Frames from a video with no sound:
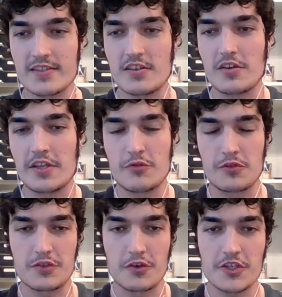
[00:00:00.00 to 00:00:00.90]
and
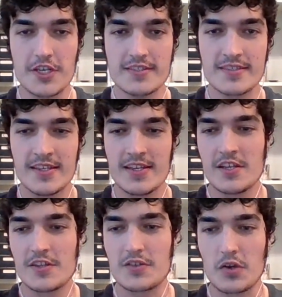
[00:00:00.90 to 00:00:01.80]
use search ads.
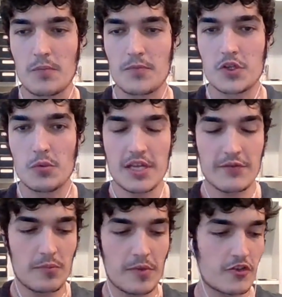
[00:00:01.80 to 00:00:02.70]
So you would have
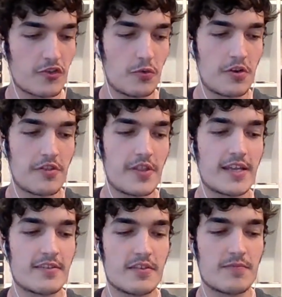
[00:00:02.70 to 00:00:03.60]
to make sure
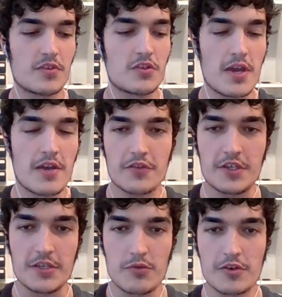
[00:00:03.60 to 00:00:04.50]
that you have
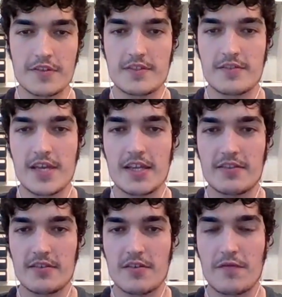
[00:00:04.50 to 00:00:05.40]
keywords that
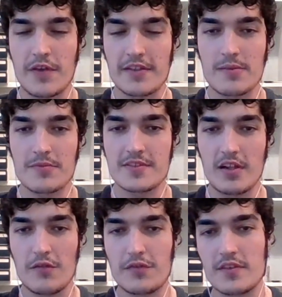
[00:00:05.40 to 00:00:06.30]
find
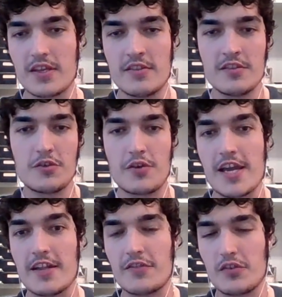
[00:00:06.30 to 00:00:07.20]
themselves in your
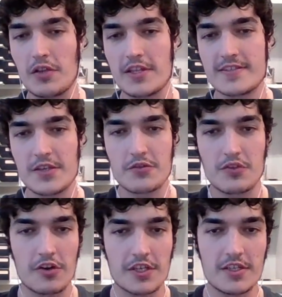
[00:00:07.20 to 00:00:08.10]
ads. So let's say you
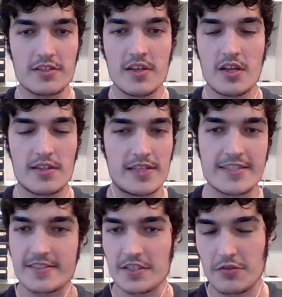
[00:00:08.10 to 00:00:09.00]
target,
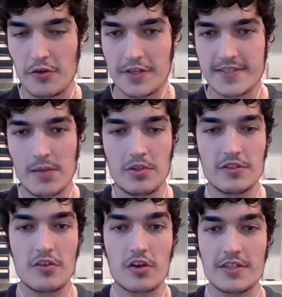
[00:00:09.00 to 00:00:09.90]
let's stick to our example,
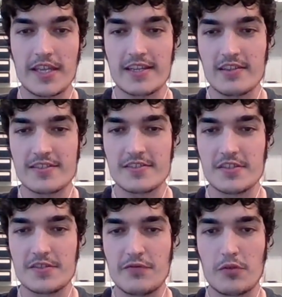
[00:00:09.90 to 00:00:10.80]
dog
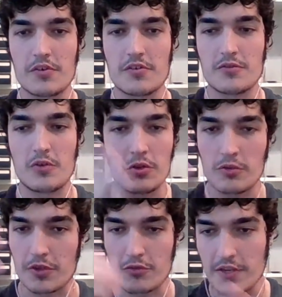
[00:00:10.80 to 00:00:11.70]
necklaces for golden
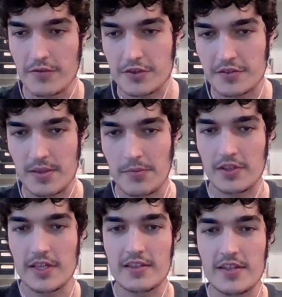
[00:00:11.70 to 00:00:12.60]
retrievers or something
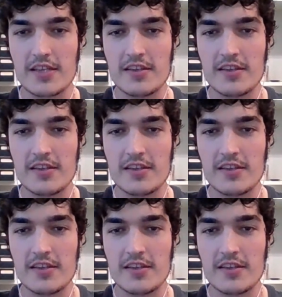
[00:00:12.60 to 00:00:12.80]
like that.